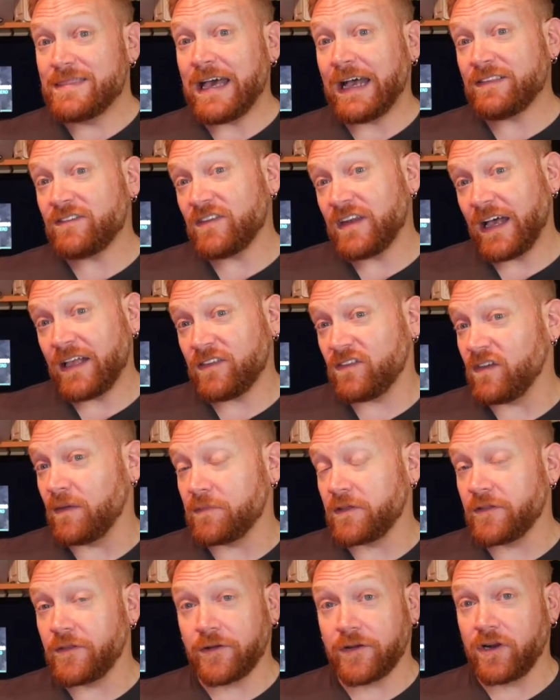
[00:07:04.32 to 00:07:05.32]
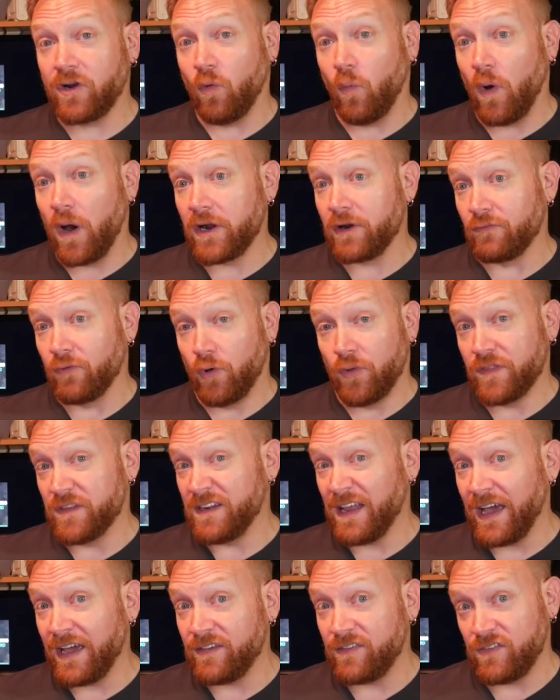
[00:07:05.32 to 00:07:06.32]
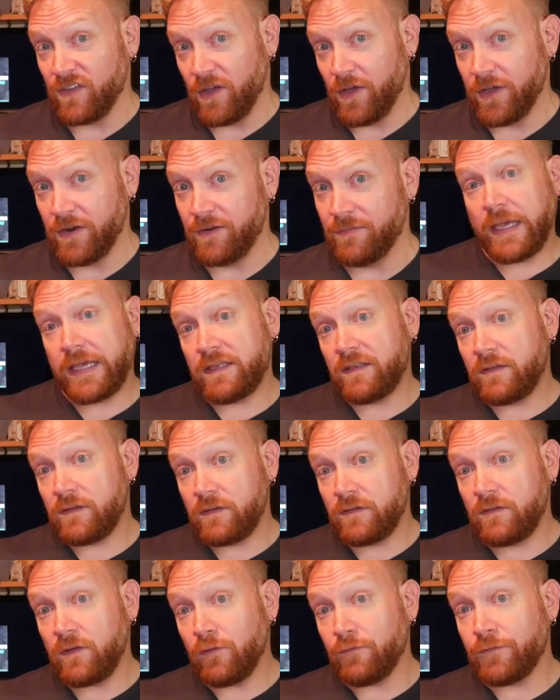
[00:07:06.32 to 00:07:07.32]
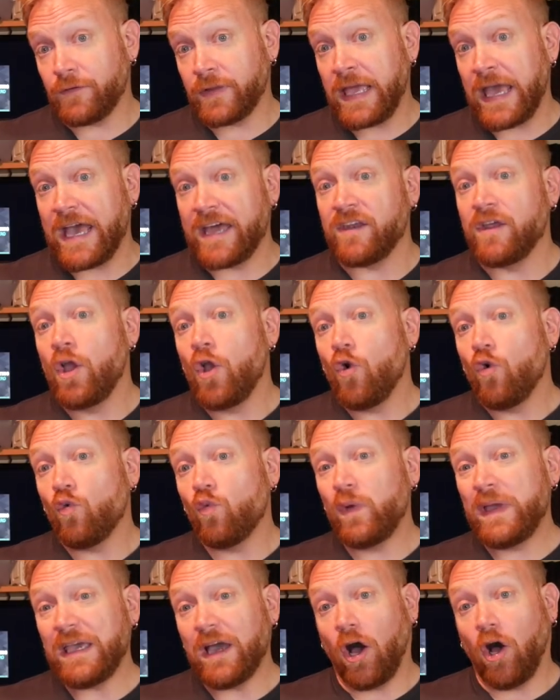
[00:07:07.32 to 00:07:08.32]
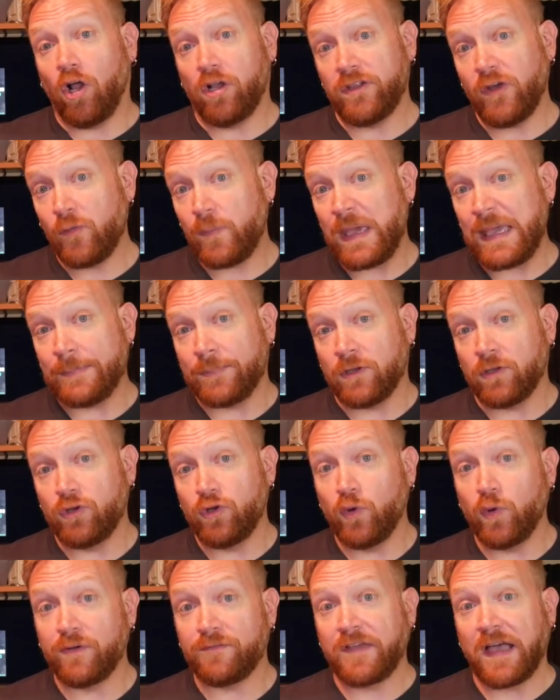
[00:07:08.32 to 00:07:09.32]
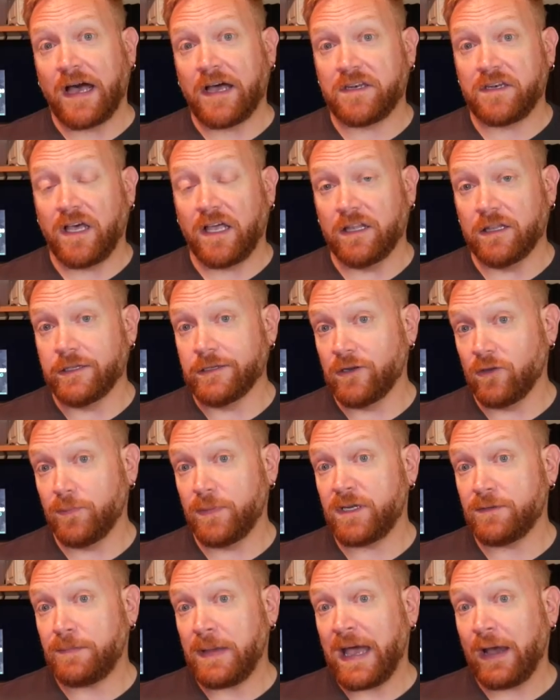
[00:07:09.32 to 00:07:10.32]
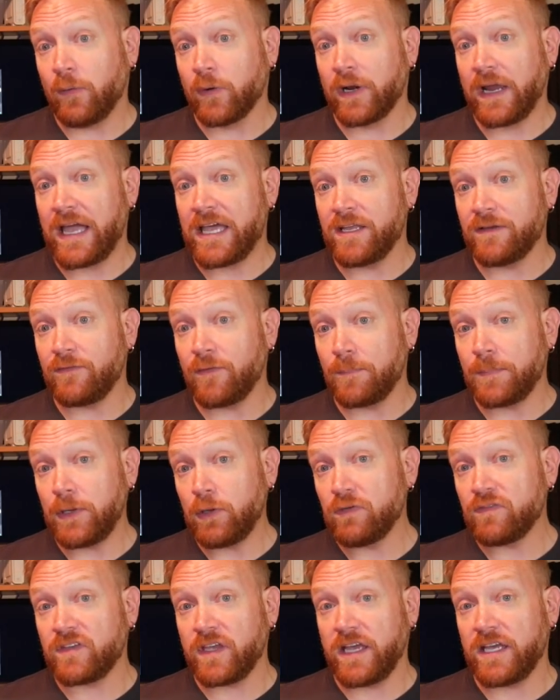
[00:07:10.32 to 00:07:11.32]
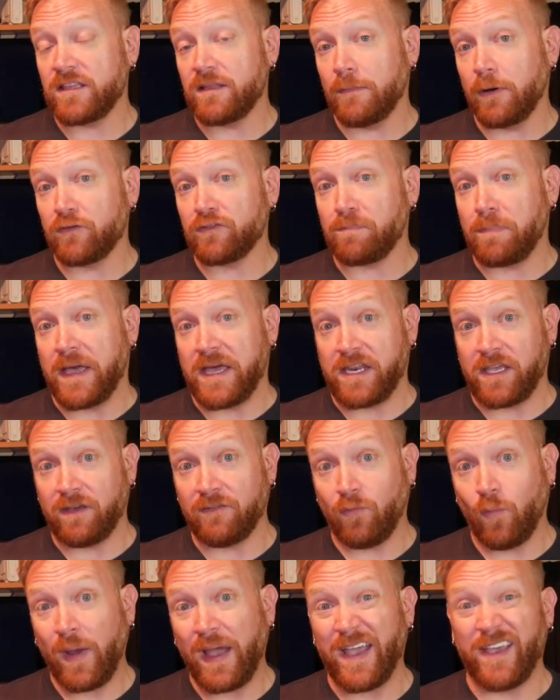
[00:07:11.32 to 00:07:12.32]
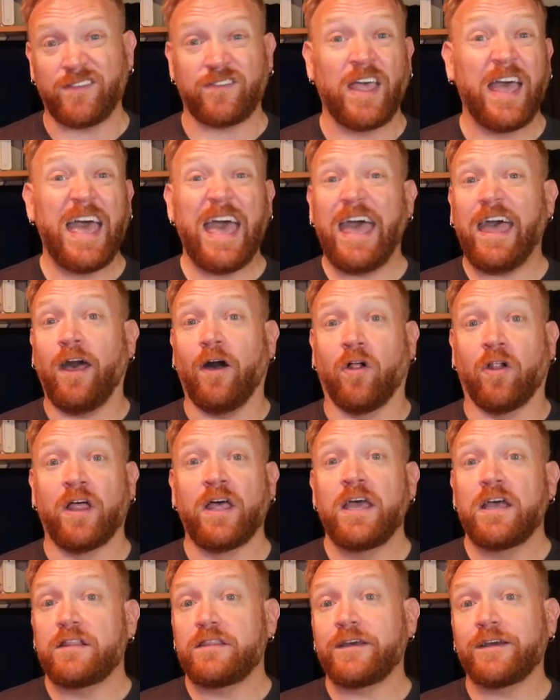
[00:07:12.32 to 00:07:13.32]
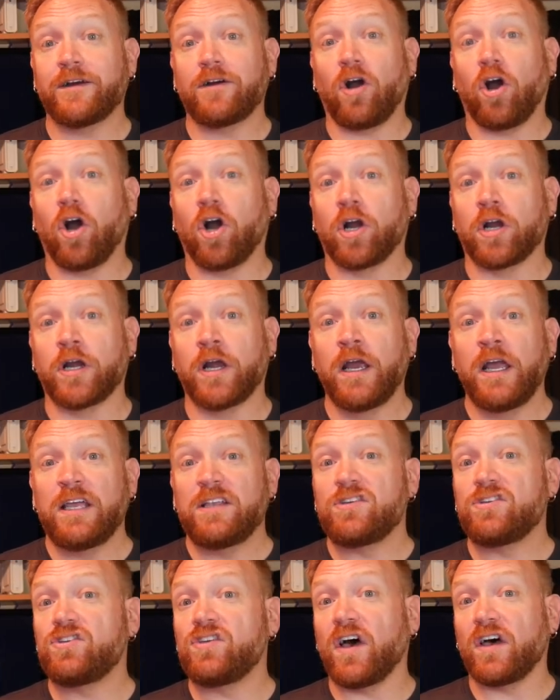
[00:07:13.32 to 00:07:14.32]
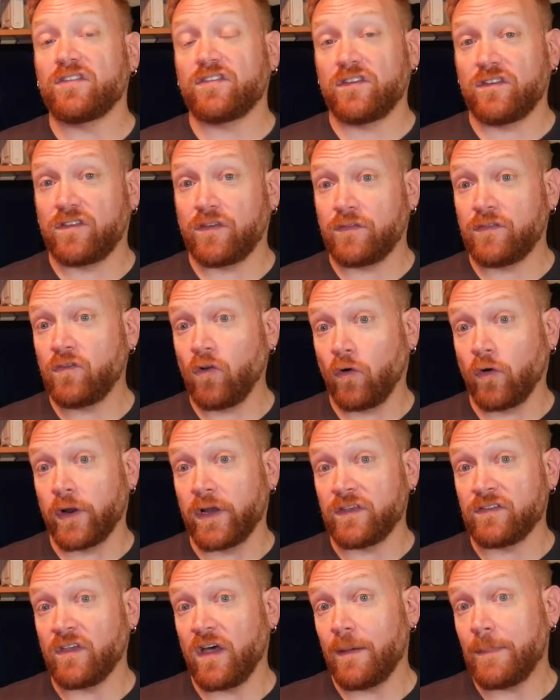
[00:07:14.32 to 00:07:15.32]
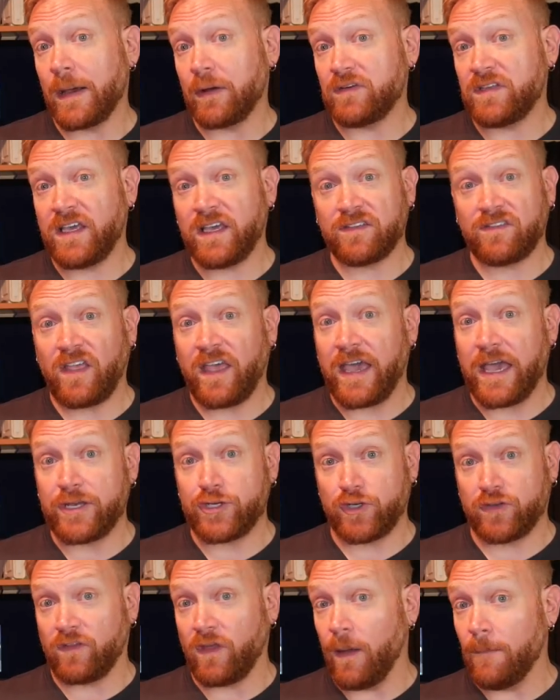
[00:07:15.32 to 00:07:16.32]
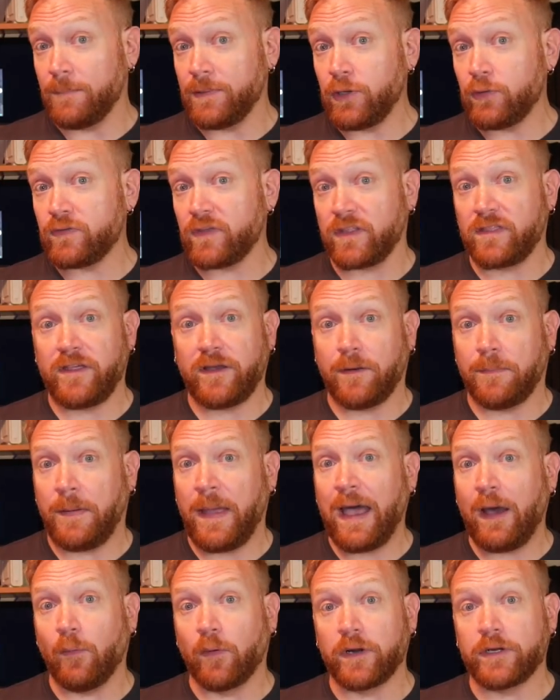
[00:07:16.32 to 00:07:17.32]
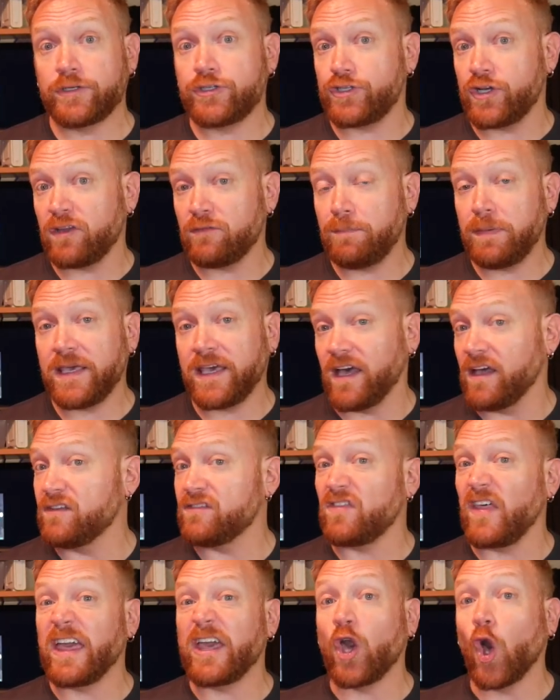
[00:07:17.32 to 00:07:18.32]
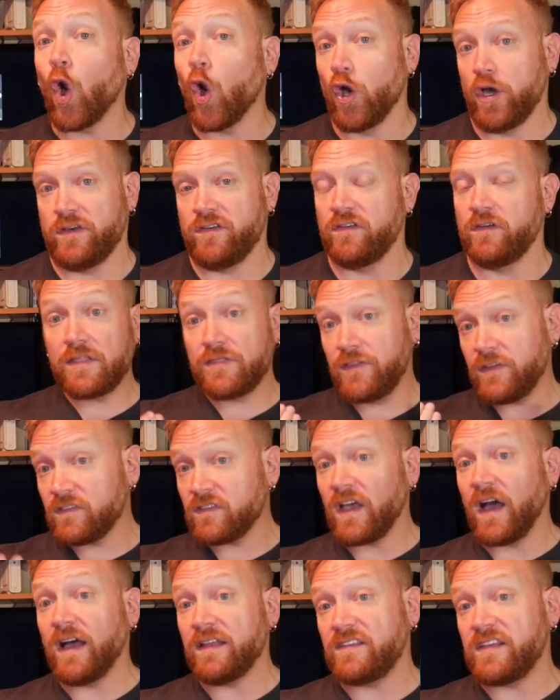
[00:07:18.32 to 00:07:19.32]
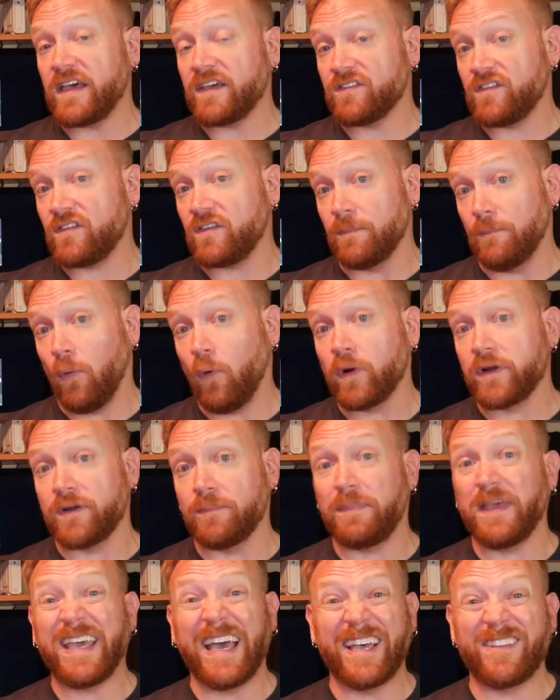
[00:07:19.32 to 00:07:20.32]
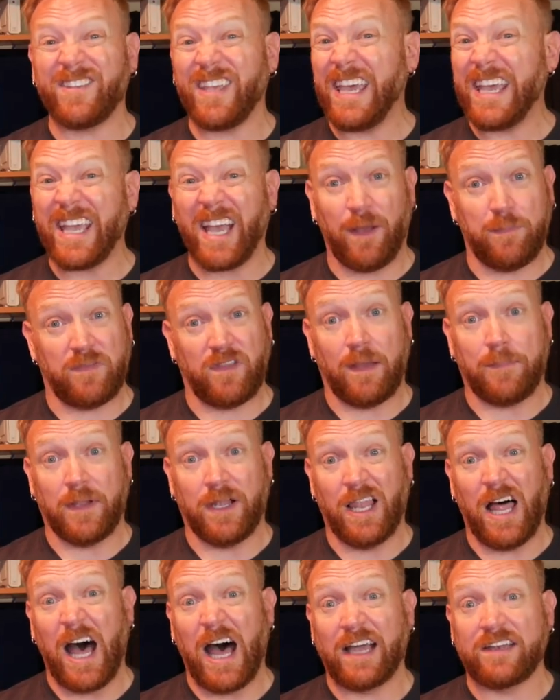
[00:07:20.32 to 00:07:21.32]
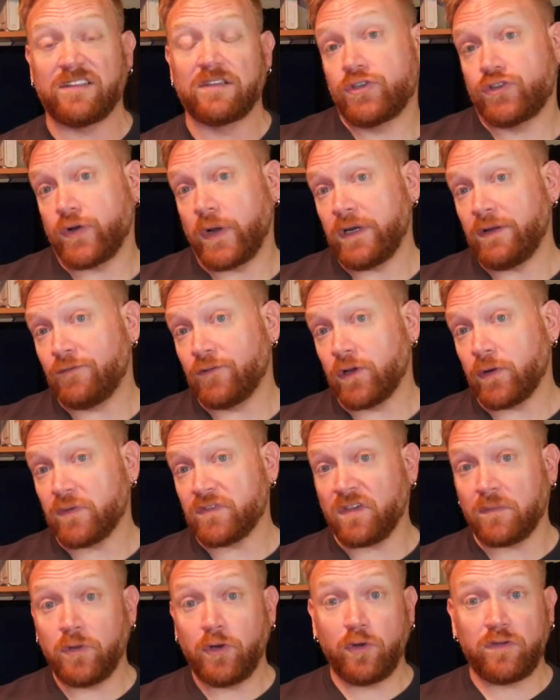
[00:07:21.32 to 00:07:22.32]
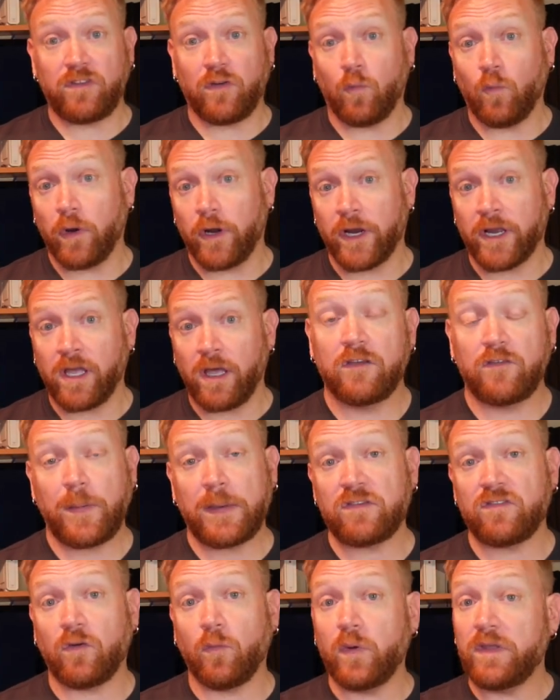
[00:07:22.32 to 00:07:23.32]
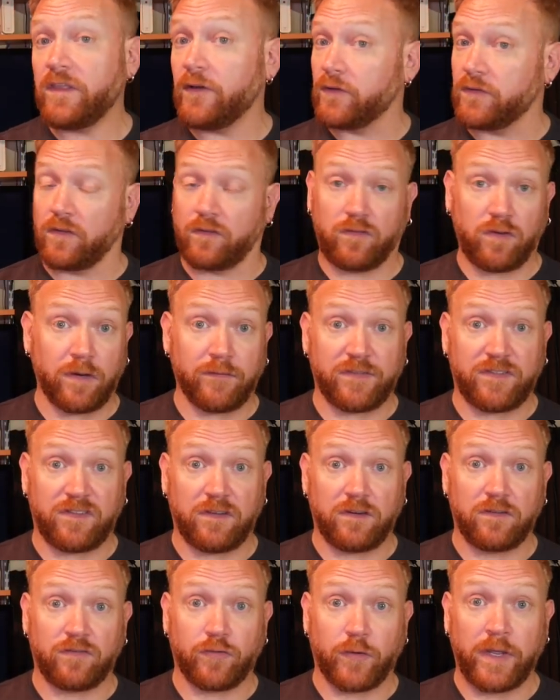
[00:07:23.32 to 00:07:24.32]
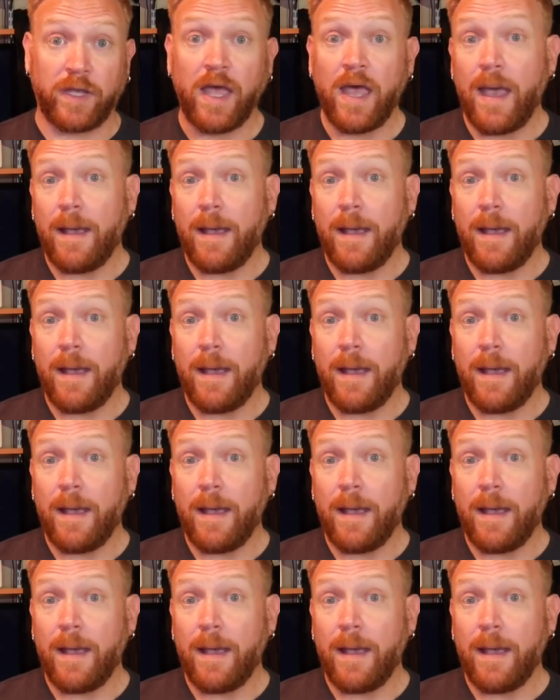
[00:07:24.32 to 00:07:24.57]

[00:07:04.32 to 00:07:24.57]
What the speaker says: that's not something they're going to want to roll the dice on. And don't forget, we all know people who have gotten a little bit of power and have abused it in the most petty of ways. Hell, there are dozens of stories about TSA agents abusing their power just because they could. This context is important because it comes up a lot. Trying to flirt with someone who's at work, especially when they're in the service industry,